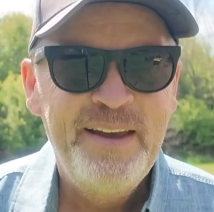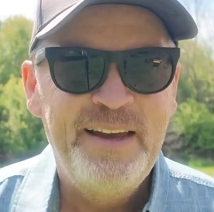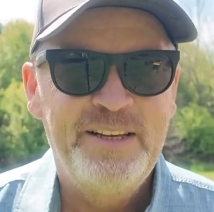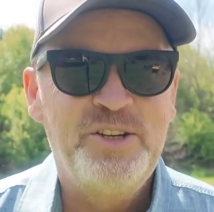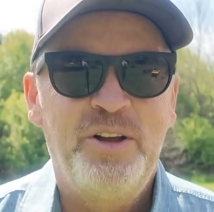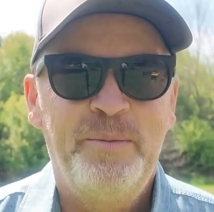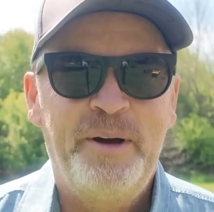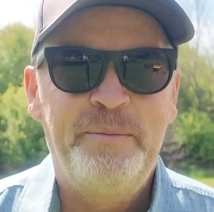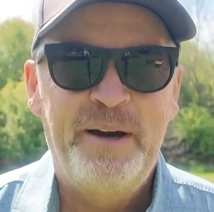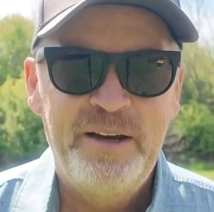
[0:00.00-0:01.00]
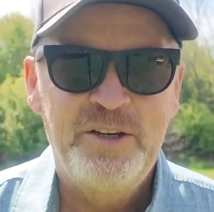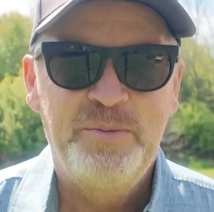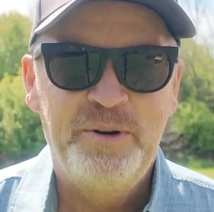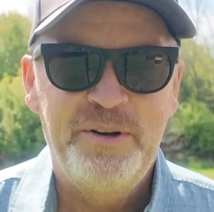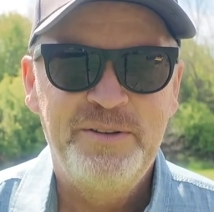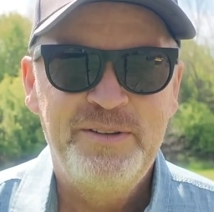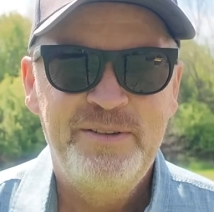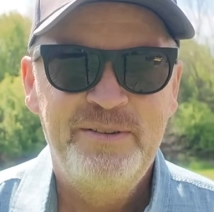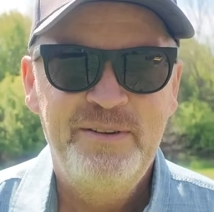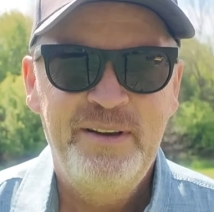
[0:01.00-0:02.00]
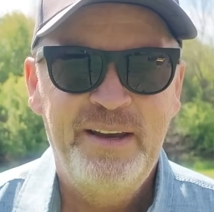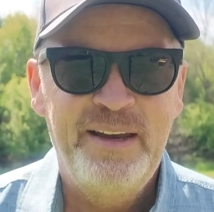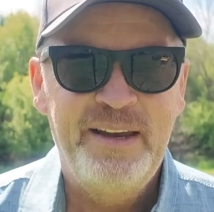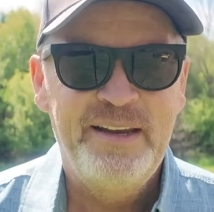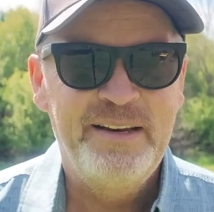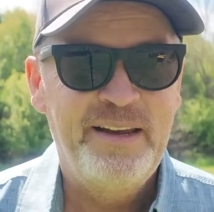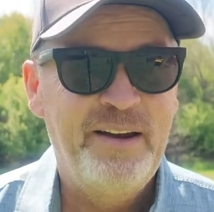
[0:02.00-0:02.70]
and it's all about my experience. And